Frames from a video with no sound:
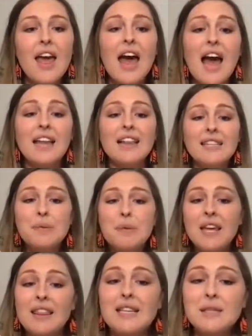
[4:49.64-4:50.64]
I'd like to
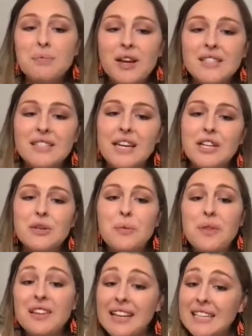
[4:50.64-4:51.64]
begin this presentation
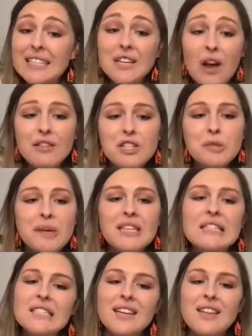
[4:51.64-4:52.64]
with a land
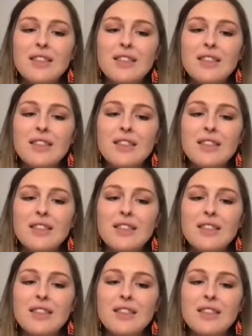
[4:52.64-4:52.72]
acknowledgement.